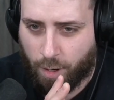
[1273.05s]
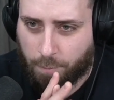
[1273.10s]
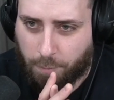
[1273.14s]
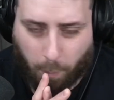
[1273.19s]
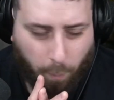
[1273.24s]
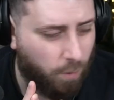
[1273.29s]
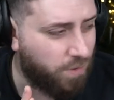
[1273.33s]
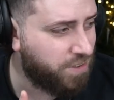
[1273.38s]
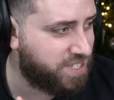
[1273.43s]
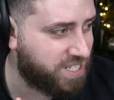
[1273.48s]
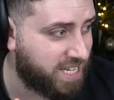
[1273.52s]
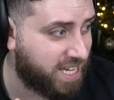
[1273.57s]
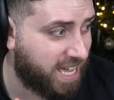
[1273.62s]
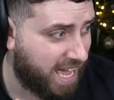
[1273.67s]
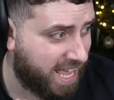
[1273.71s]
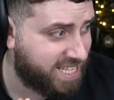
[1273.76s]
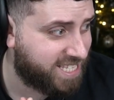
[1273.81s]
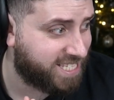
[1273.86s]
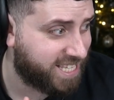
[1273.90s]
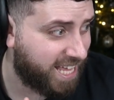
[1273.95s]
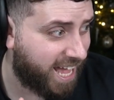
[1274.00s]
Once it
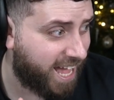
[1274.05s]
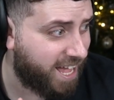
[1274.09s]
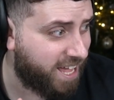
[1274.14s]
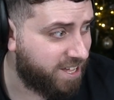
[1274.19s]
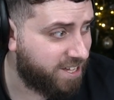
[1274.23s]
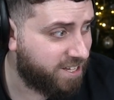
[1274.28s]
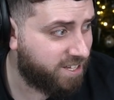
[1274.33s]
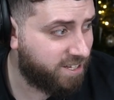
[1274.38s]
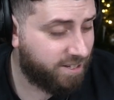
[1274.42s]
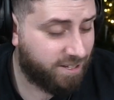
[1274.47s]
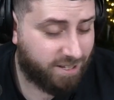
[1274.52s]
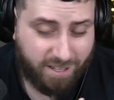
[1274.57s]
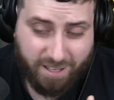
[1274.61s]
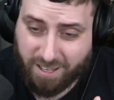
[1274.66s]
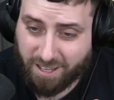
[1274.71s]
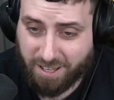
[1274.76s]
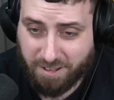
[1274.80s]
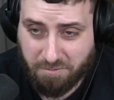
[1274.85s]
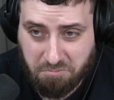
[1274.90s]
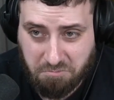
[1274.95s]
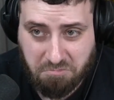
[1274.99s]
gets there,
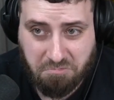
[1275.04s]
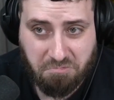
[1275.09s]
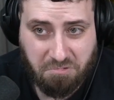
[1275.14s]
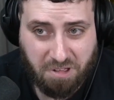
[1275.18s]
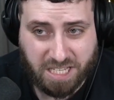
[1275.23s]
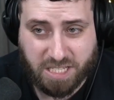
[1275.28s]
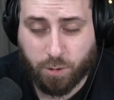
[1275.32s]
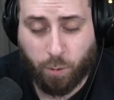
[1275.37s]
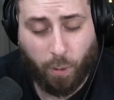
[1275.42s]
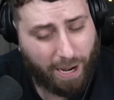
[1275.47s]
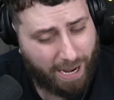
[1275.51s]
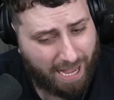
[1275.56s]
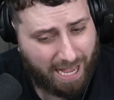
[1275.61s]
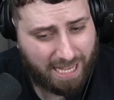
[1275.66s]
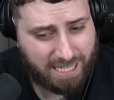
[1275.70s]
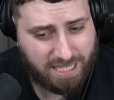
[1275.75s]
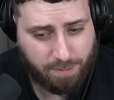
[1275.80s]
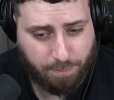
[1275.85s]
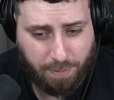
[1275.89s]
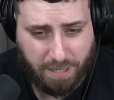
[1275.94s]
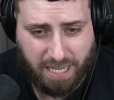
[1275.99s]
it's quite
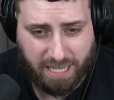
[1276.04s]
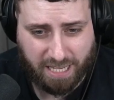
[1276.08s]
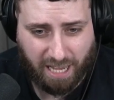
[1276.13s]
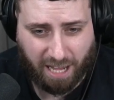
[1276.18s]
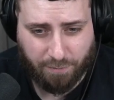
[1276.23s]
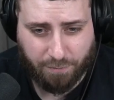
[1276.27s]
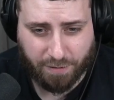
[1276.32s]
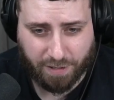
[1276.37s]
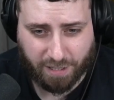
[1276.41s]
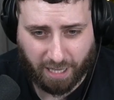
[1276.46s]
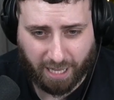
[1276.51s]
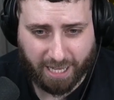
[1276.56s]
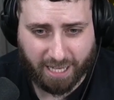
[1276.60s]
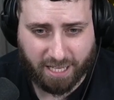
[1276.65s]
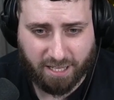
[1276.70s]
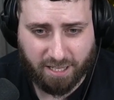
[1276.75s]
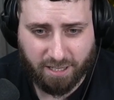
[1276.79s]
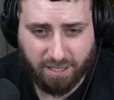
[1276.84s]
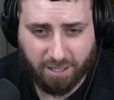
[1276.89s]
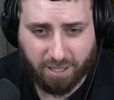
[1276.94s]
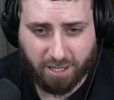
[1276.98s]
hard to beat, I feel like.
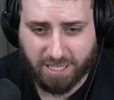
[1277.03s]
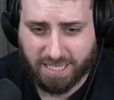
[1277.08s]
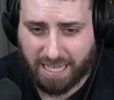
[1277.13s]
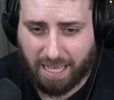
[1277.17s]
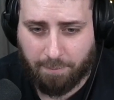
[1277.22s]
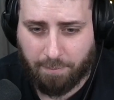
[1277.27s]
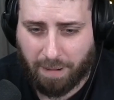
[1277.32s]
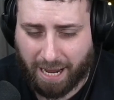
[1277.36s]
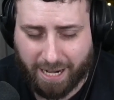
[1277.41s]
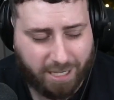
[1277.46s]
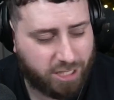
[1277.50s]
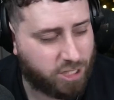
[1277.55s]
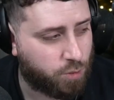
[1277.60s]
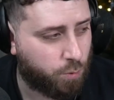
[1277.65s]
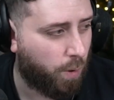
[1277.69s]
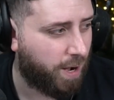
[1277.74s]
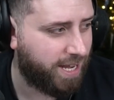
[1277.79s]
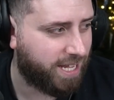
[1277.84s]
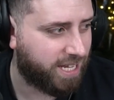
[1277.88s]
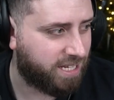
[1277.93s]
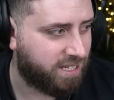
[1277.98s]
Because of that
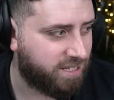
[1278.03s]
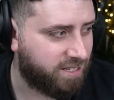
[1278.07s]
-20.